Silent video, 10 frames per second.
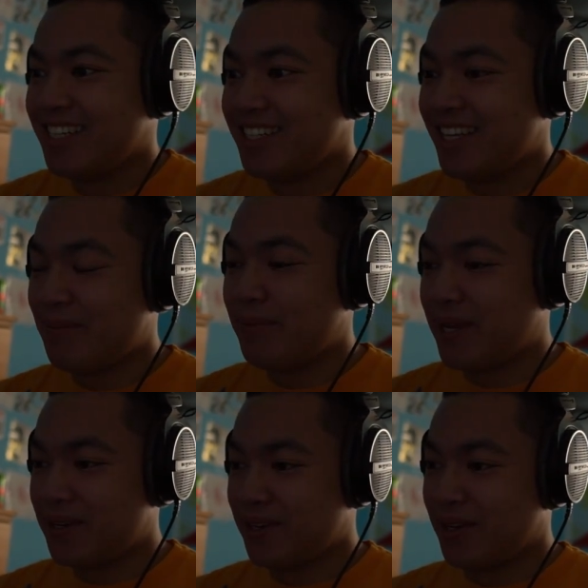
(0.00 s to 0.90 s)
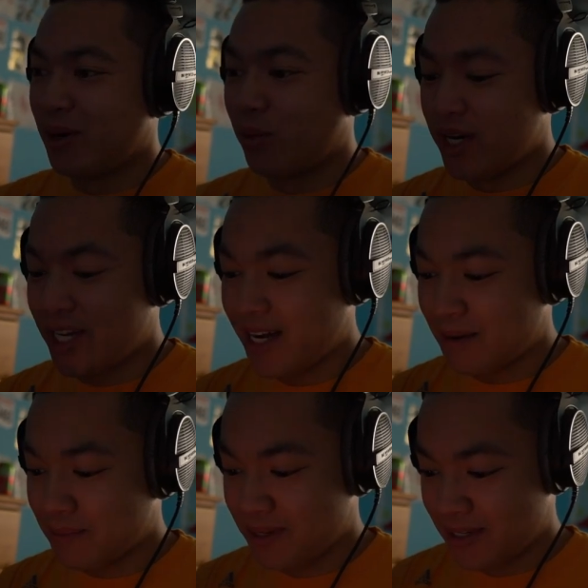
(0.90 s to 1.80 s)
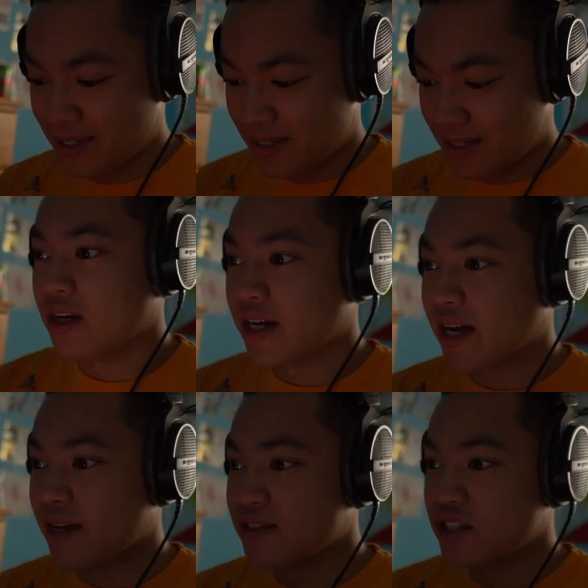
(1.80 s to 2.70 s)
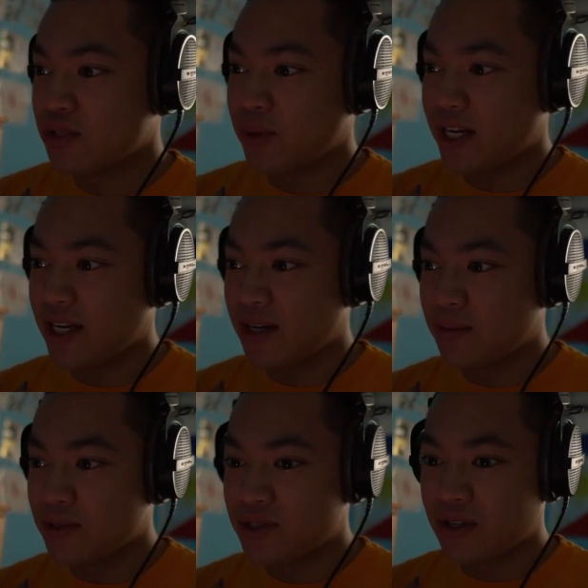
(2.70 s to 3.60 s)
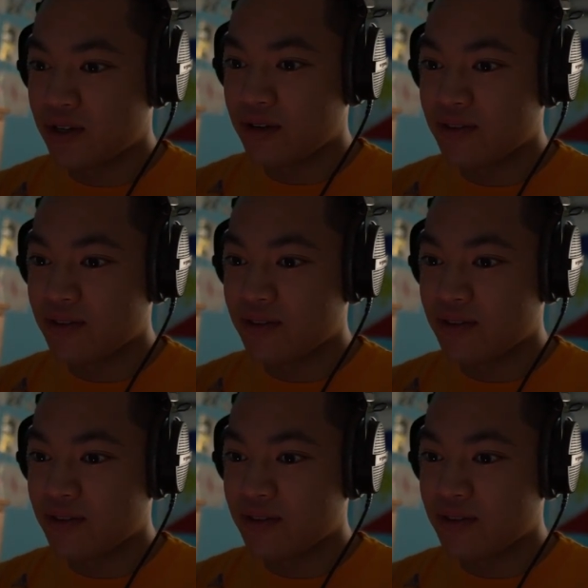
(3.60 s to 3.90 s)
Is that better than a 1 cap? Okay, just wait, it will solve.